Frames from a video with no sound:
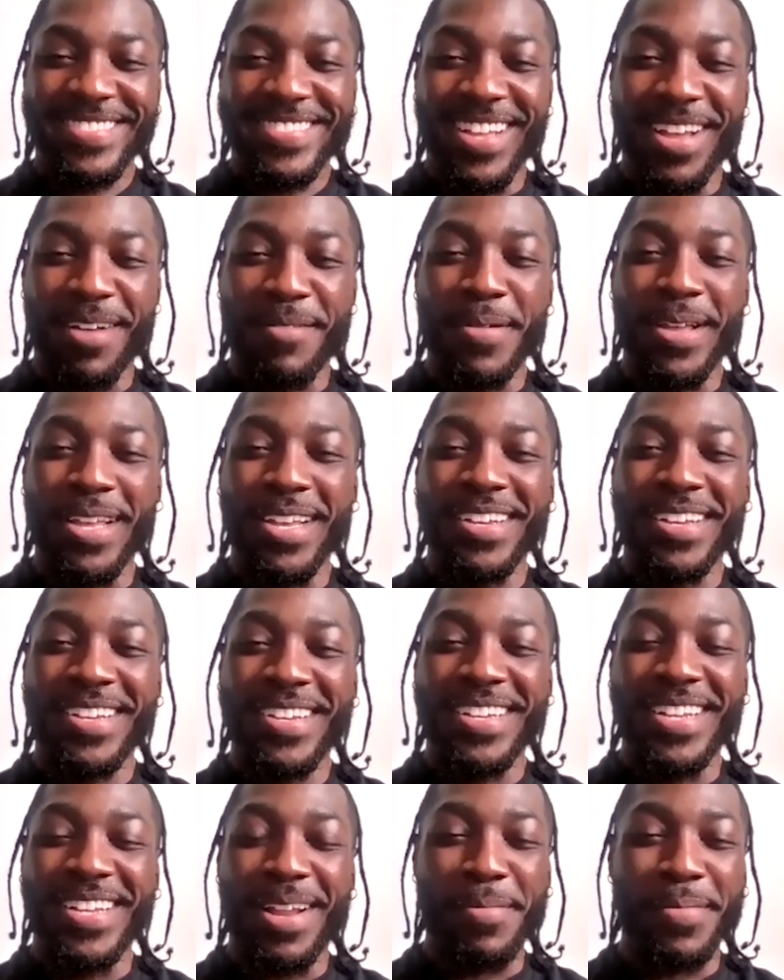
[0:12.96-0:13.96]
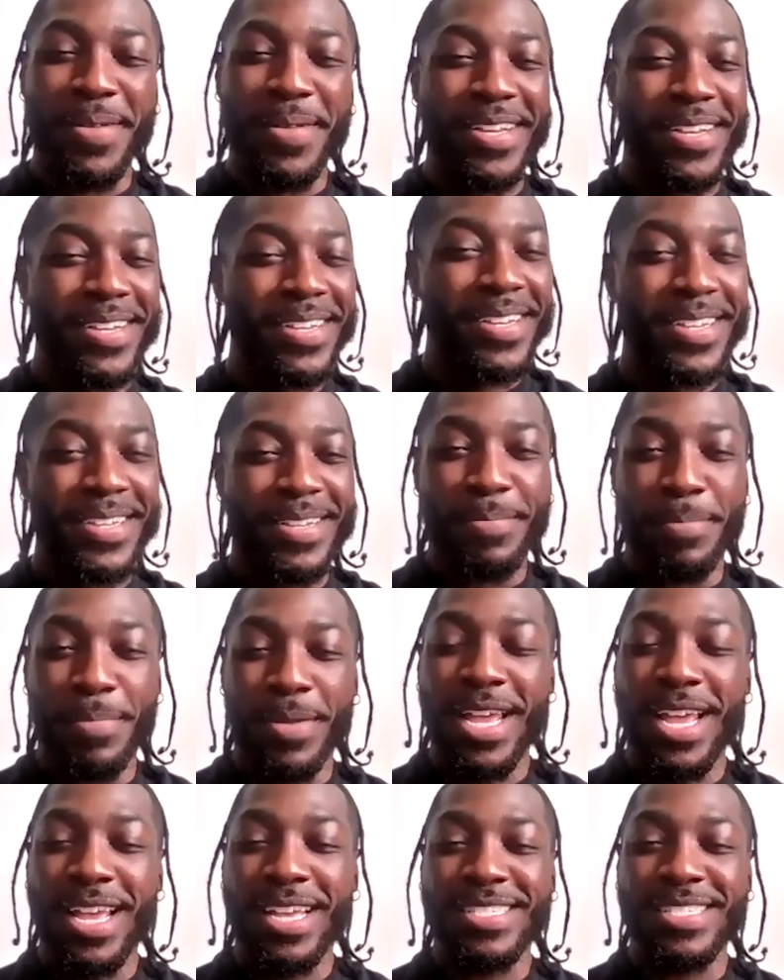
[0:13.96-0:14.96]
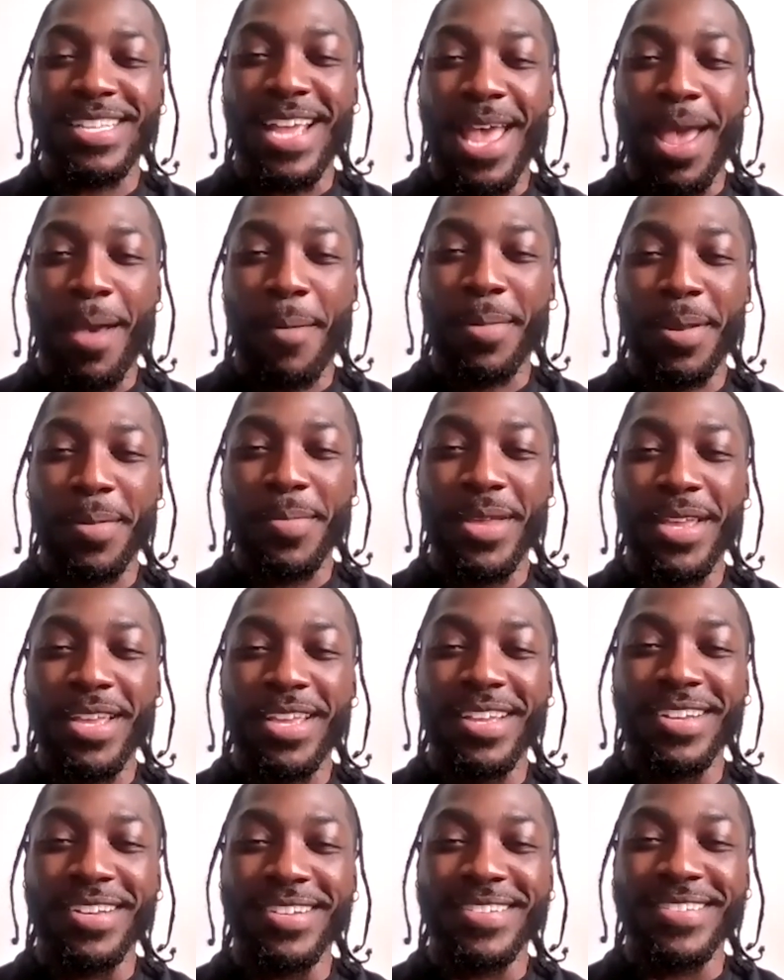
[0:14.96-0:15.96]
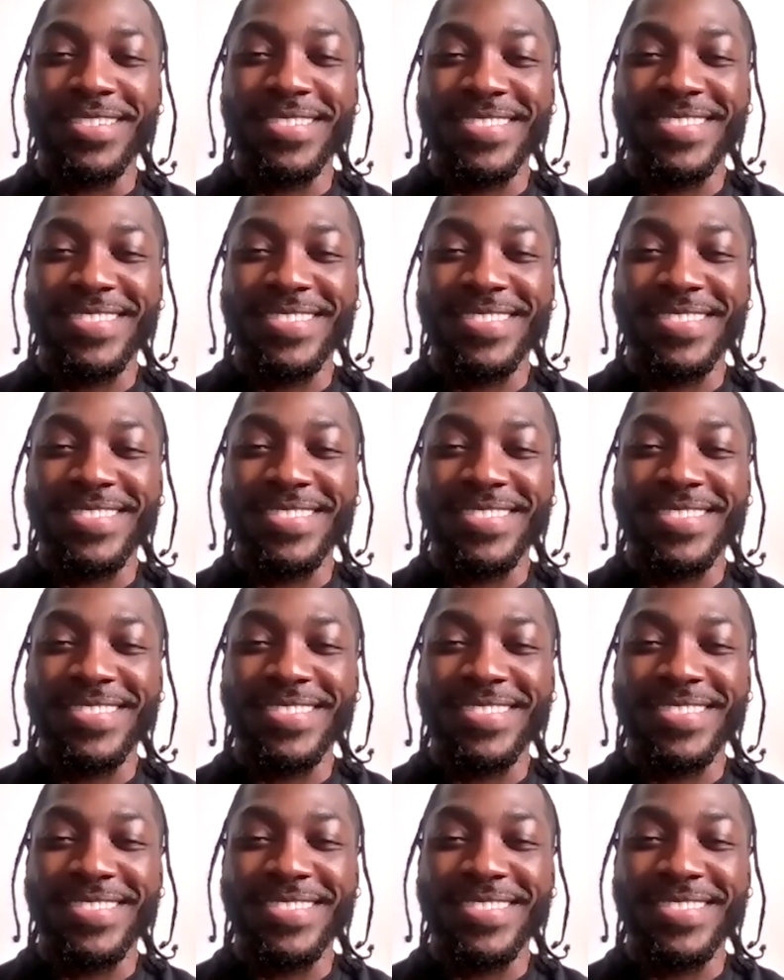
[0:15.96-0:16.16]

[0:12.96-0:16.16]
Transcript: I'm good. Blessed and happy to be here.